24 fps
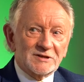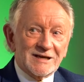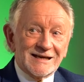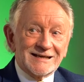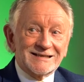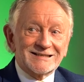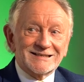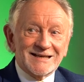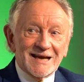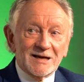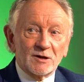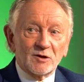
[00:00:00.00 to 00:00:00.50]

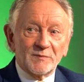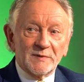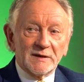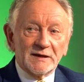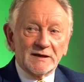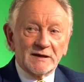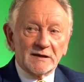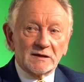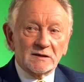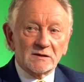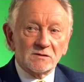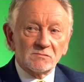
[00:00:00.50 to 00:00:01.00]

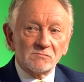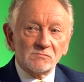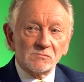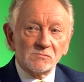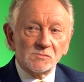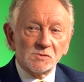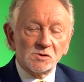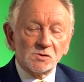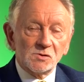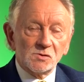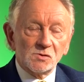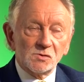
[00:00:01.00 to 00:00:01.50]
encyclopedic. Yeah.
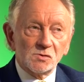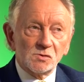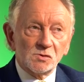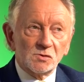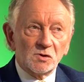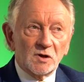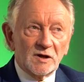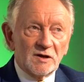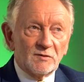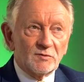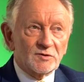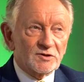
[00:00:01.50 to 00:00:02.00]
You know,
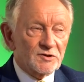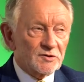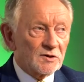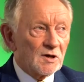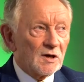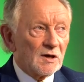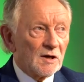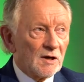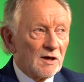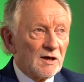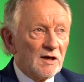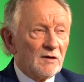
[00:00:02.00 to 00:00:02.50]
he was,
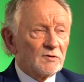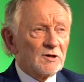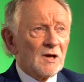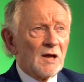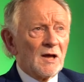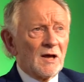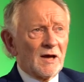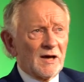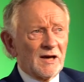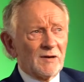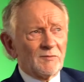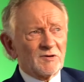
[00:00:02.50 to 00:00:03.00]
he was,
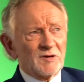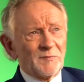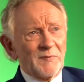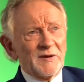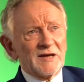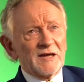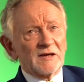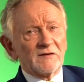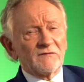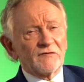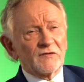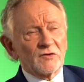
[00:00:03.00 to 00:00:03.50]
and he was a big
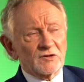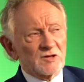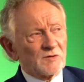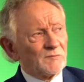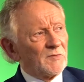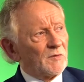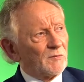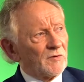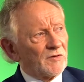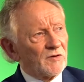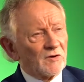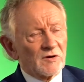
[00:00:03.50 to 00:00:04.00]
influence on me
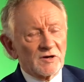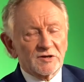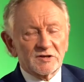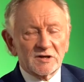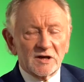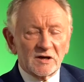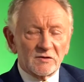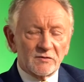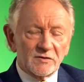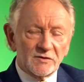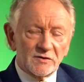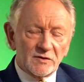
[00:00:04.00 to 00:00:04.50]
without a
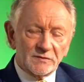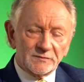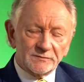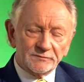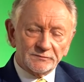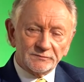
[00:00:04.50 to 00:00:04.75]
shadow of doubt